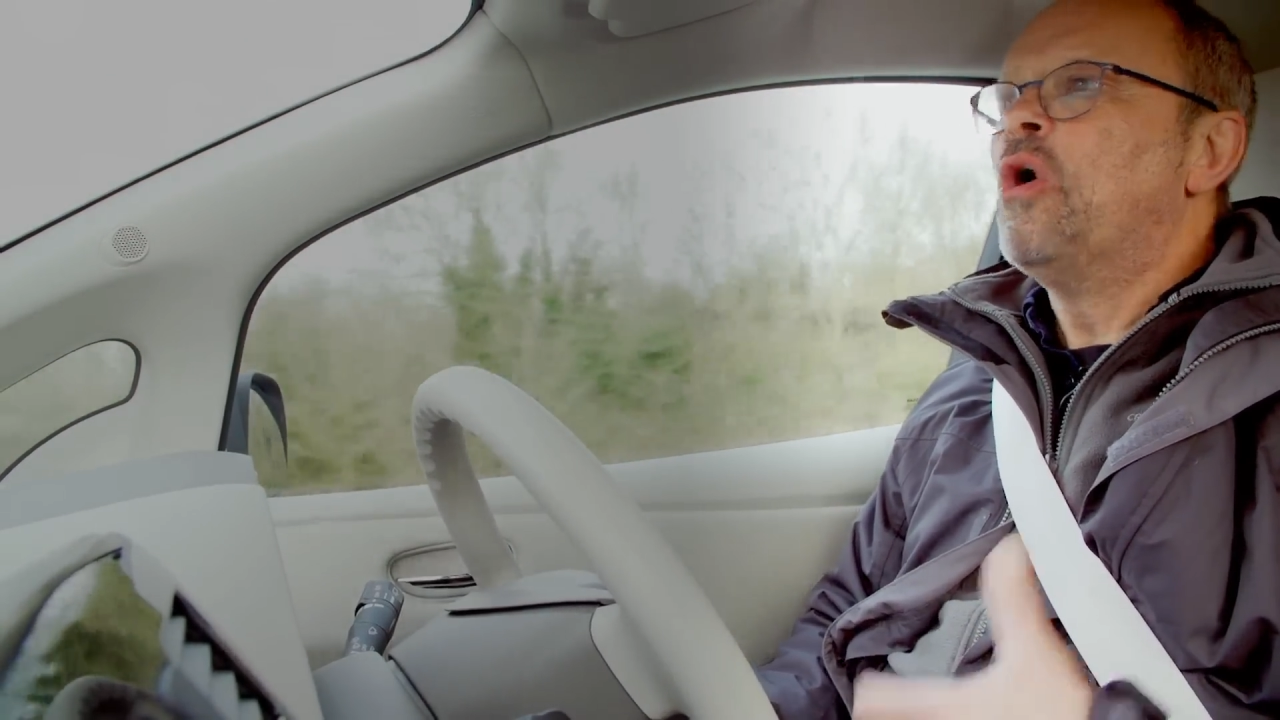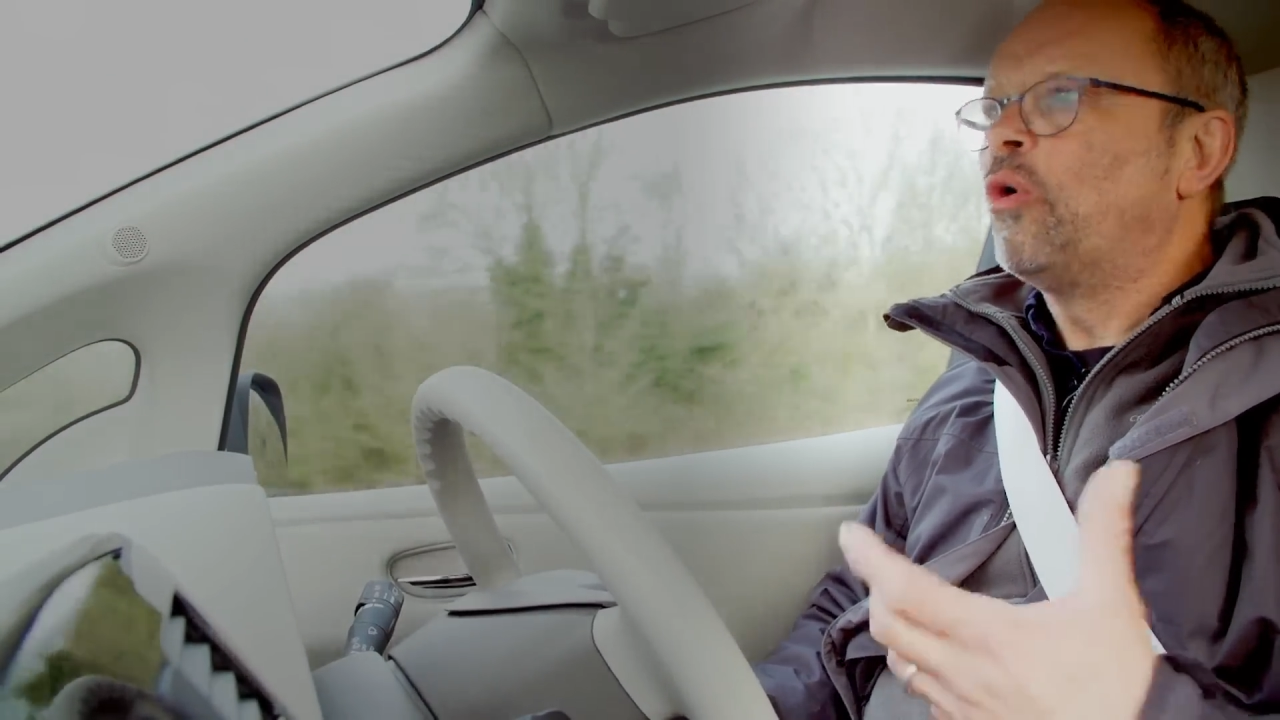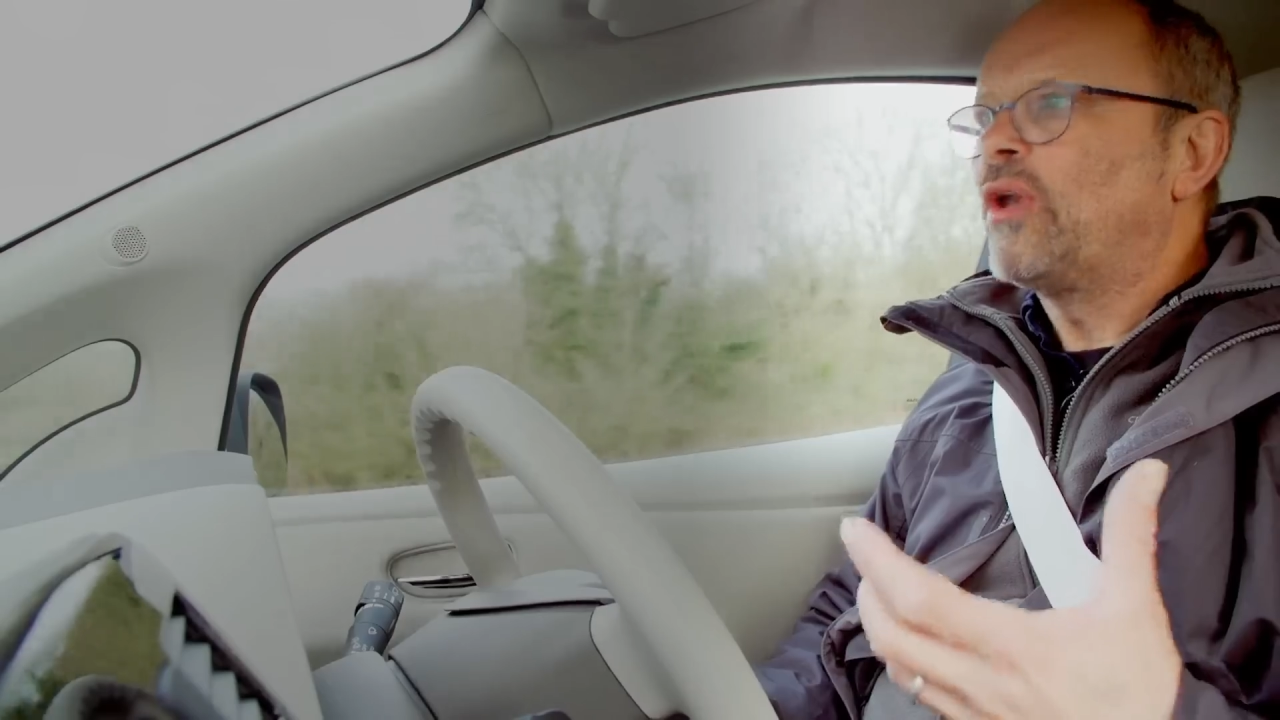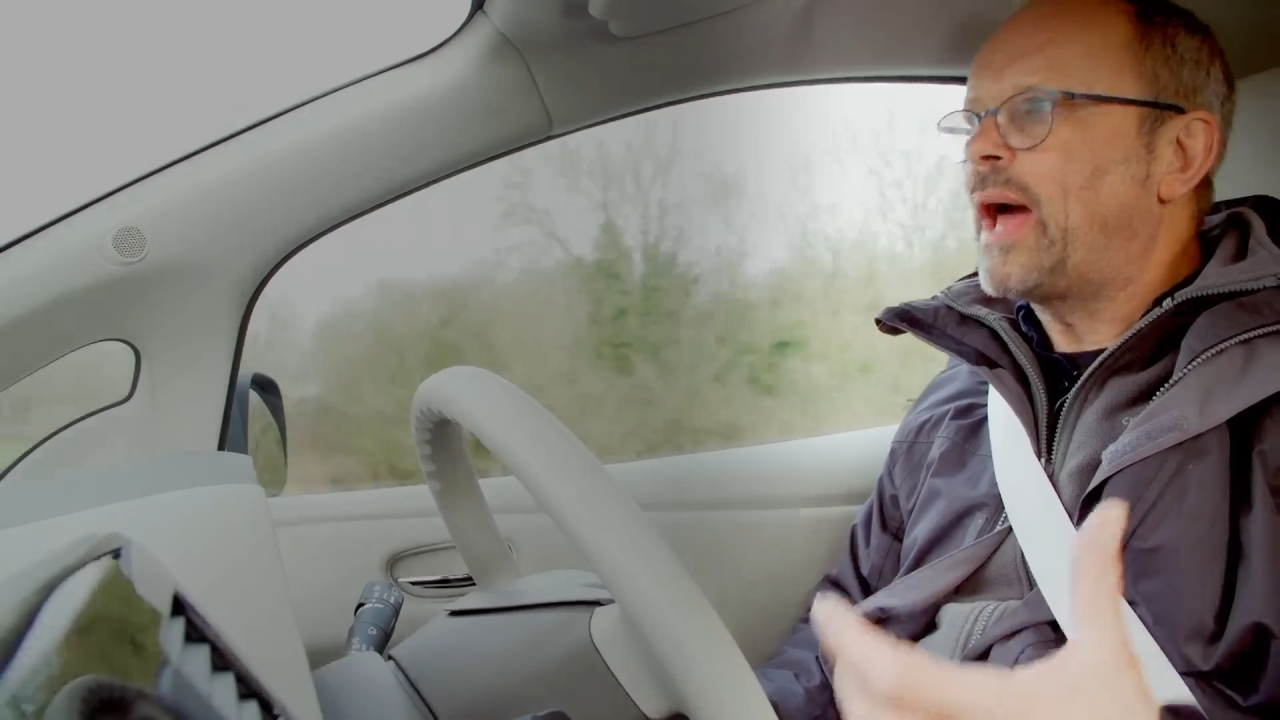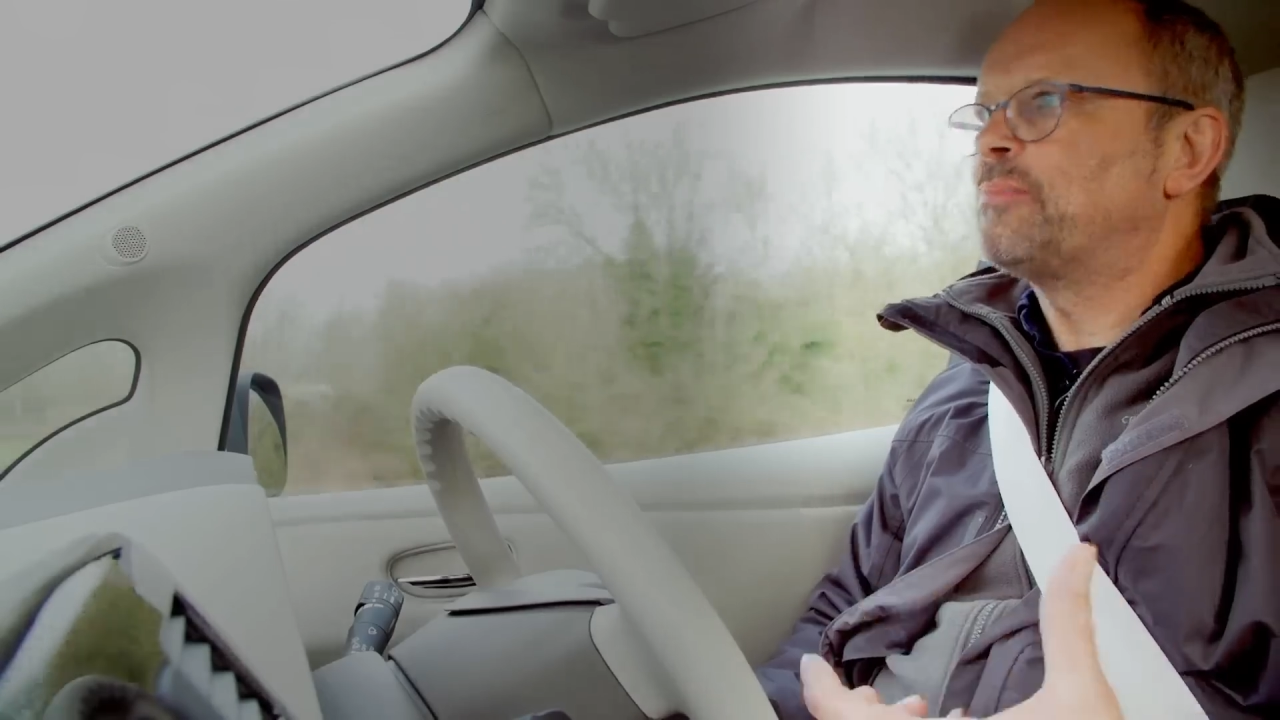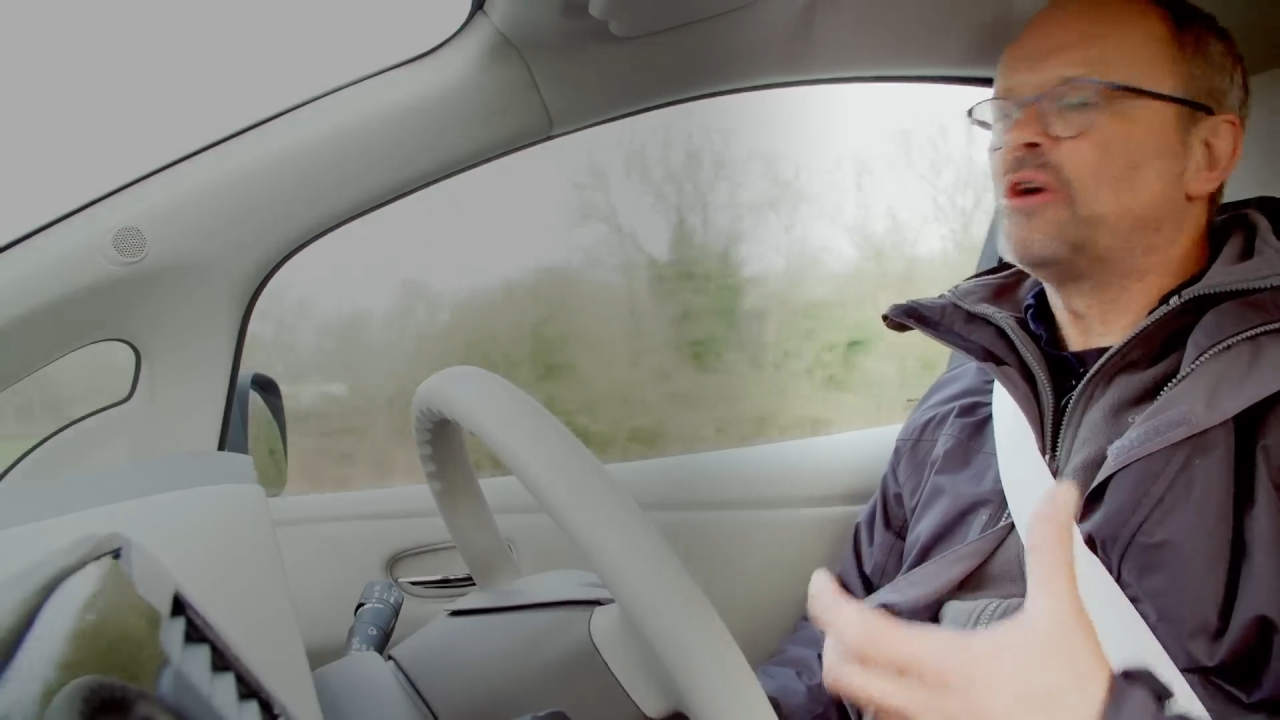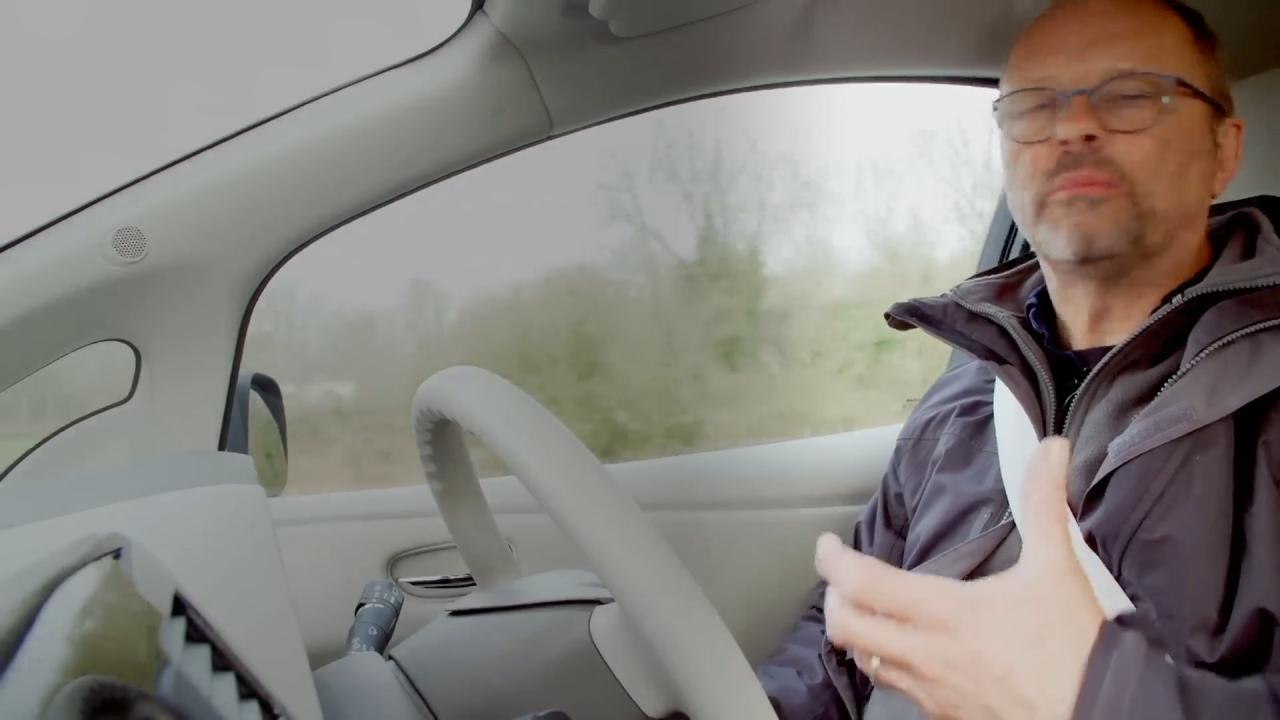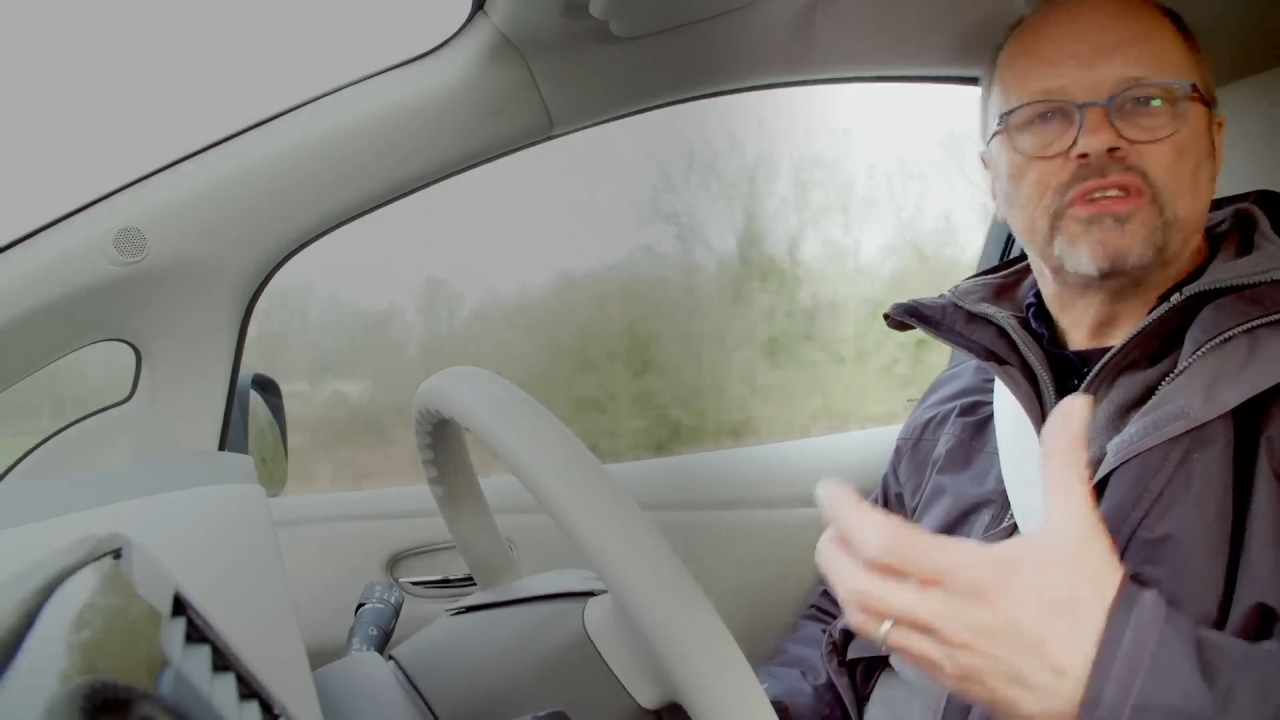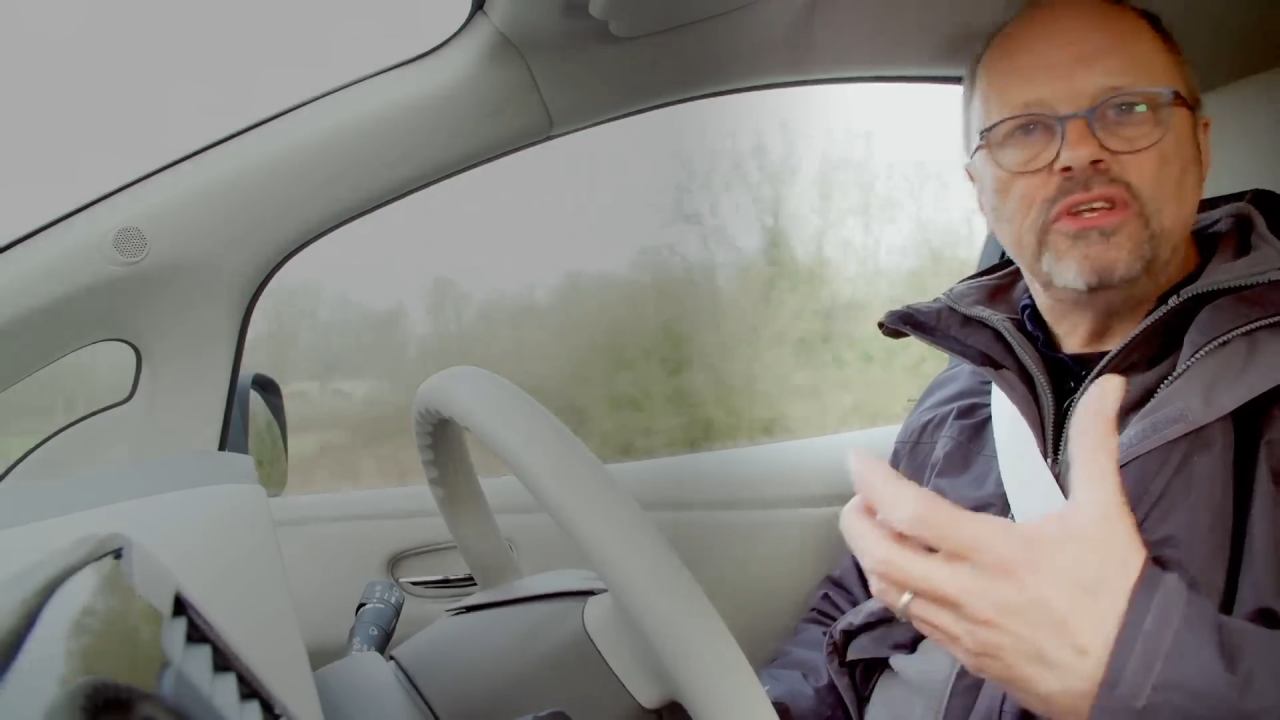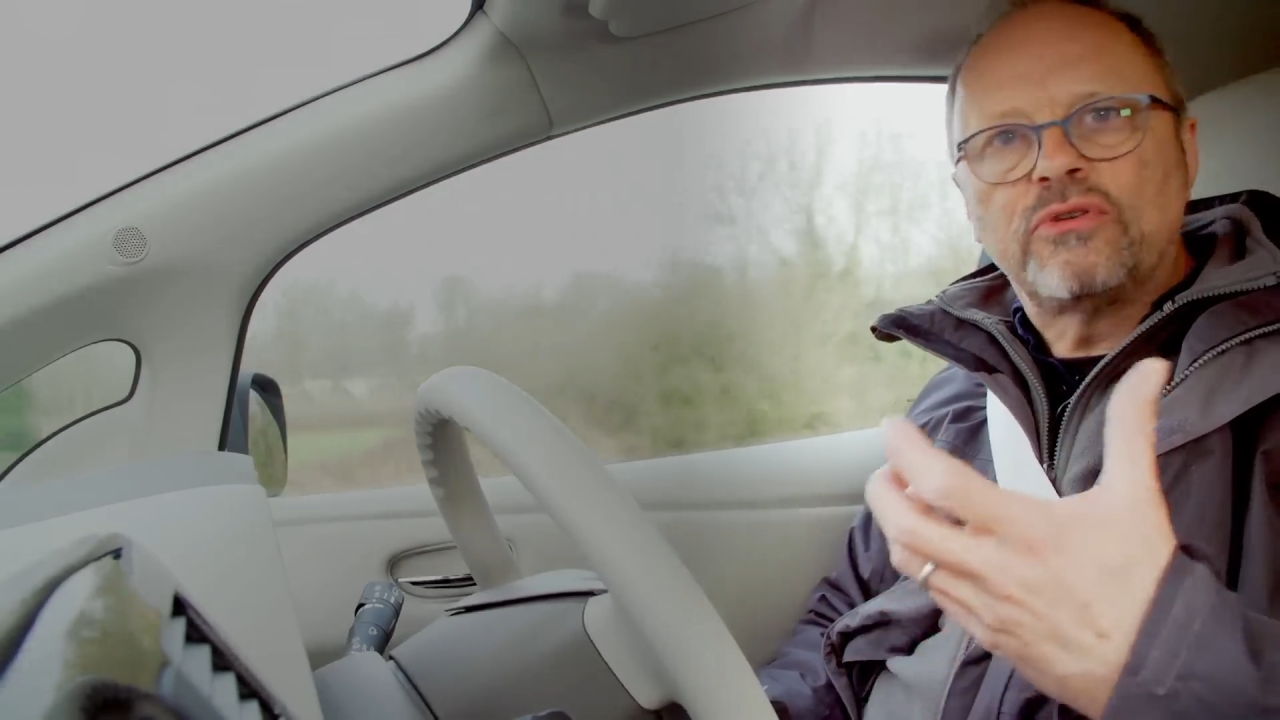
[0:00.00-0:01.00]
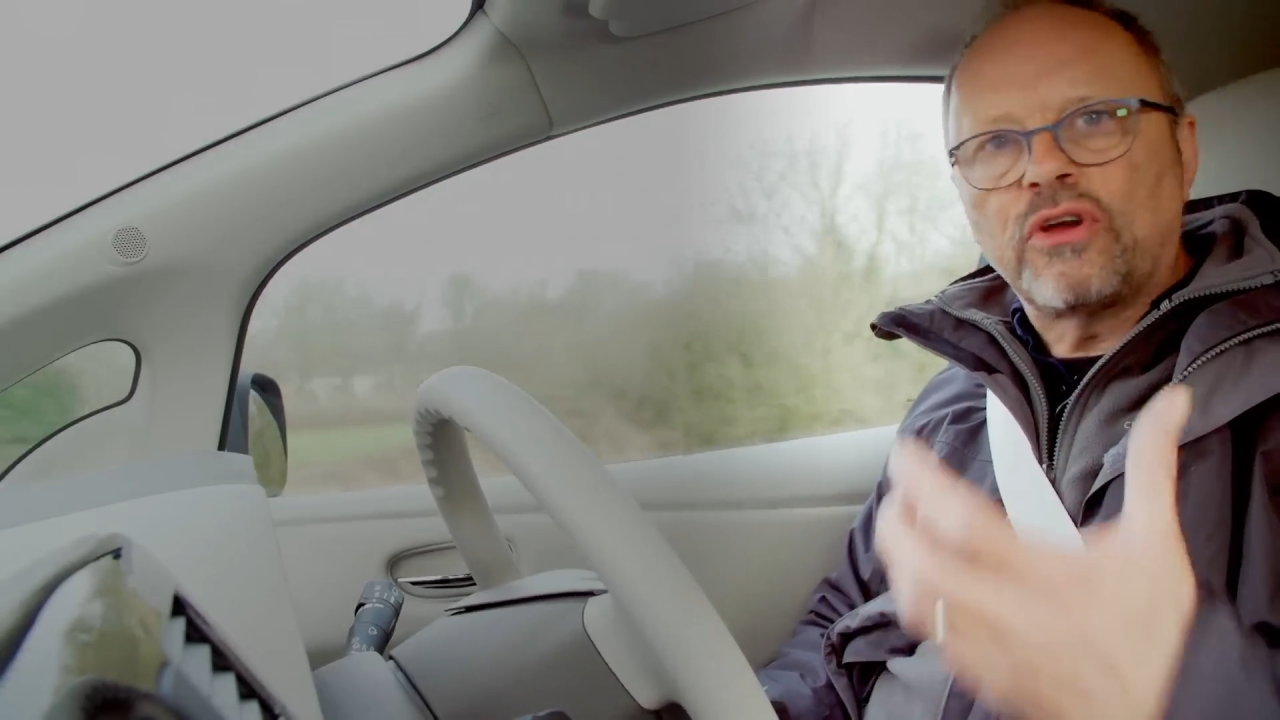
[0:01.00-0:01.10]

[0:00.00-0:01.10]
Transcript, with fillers: or laptops that